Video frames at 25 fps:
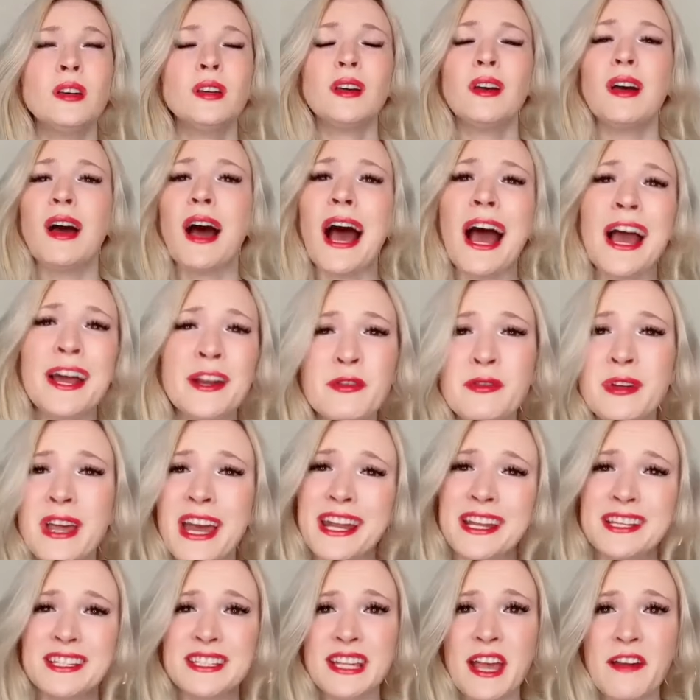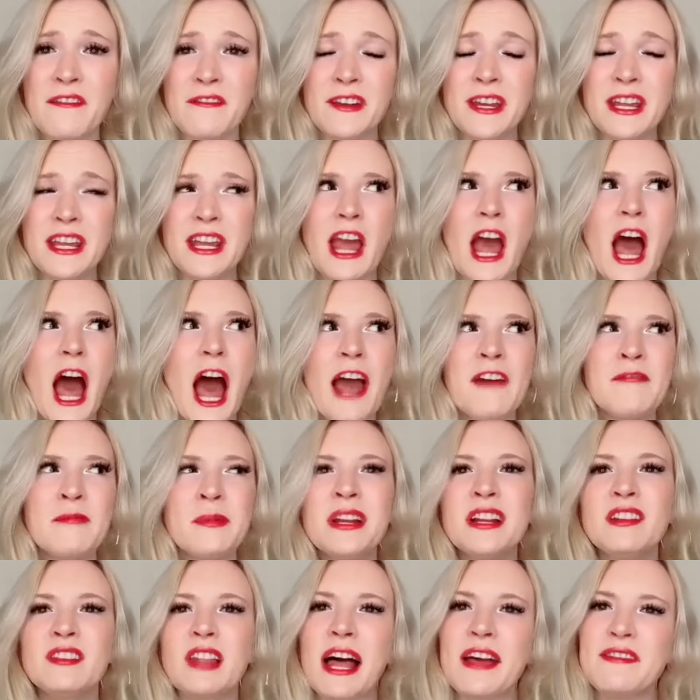I don't get it, Stephanie. I've been
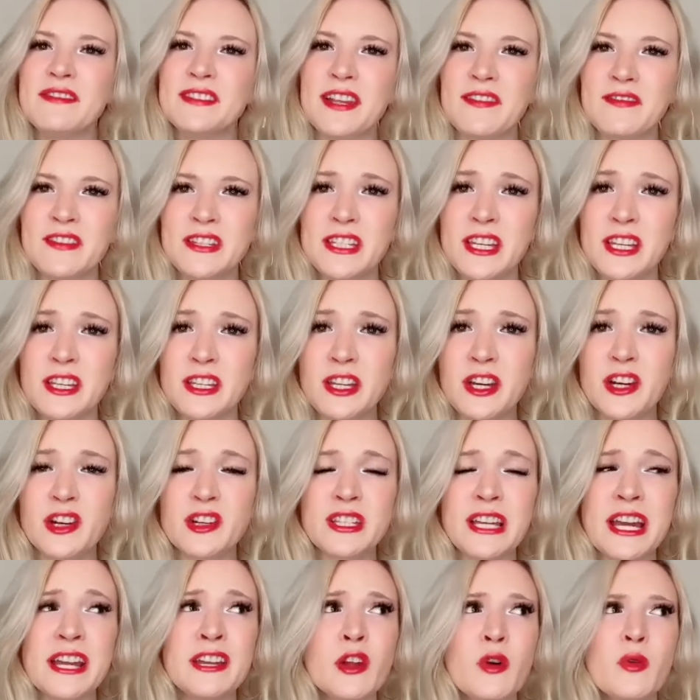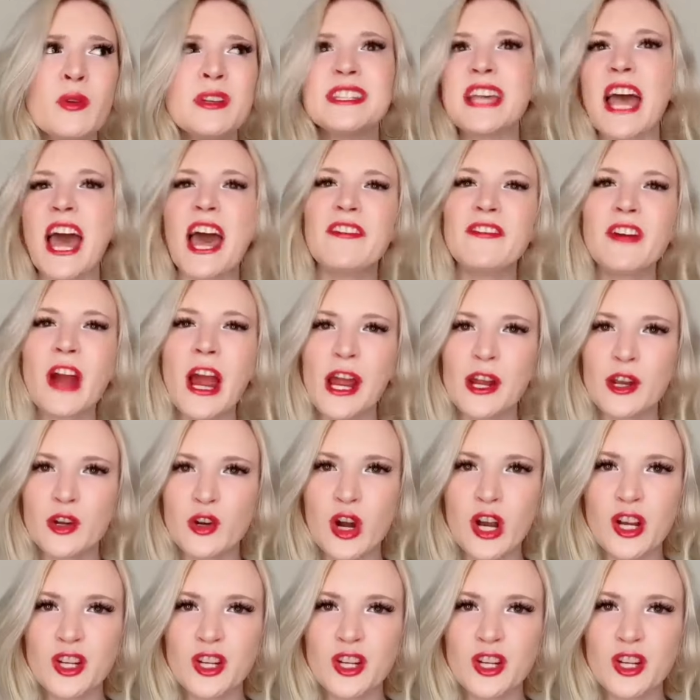alive 17 years, and no one's ever had a crush on...